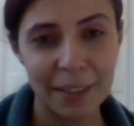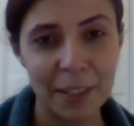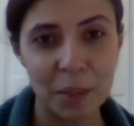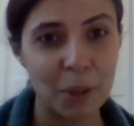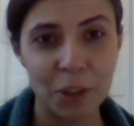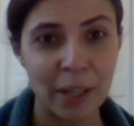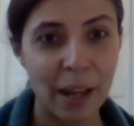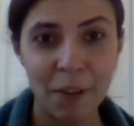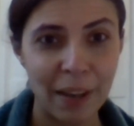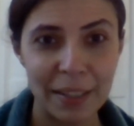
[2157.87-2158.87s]
the inspiration.
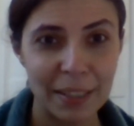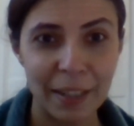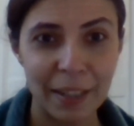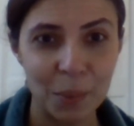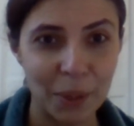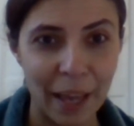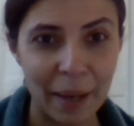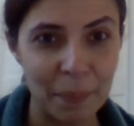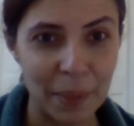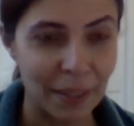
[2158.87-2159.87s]
How fascinating would
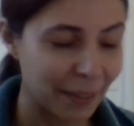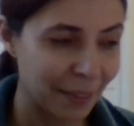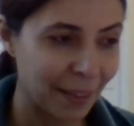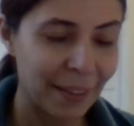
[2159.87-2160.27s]
that be?